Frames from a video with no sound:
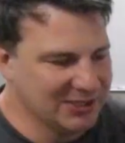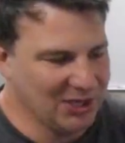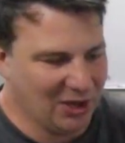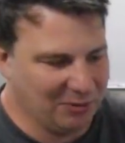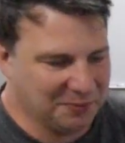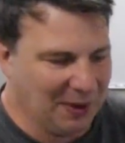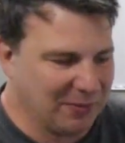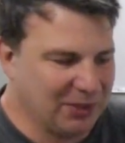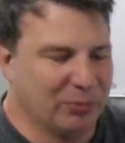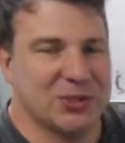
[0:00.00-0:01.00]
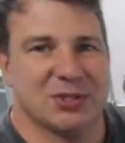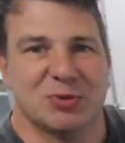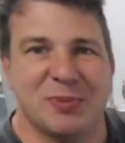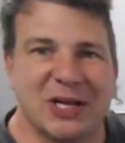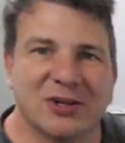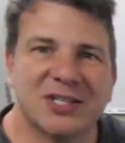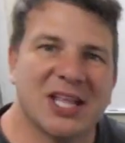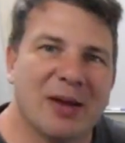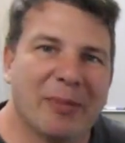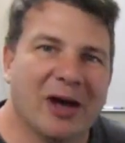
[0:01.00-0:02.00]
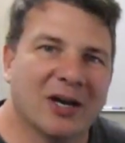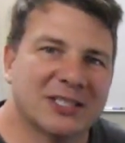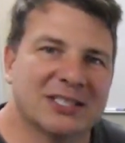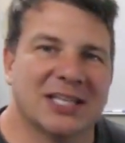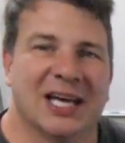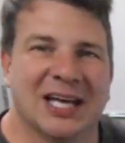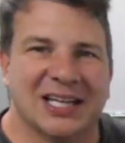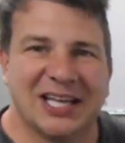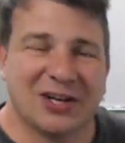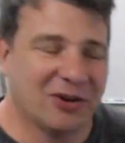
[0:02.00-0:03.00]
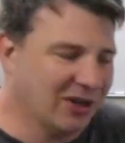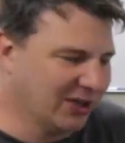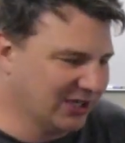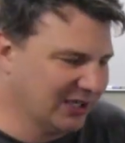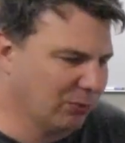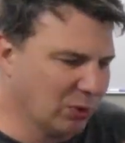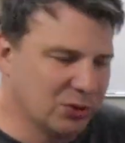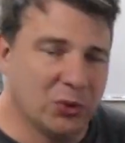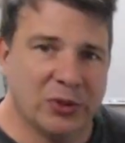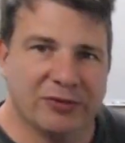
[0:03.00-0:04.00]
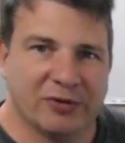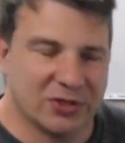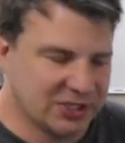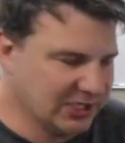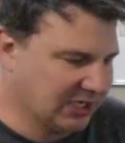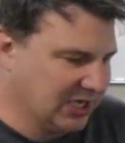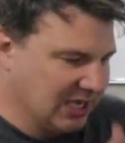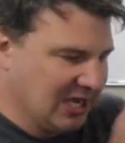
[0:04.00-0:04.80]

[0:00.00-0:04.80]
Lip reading: So I'm gonna put some speakers in that box later on, won't do it the first thing.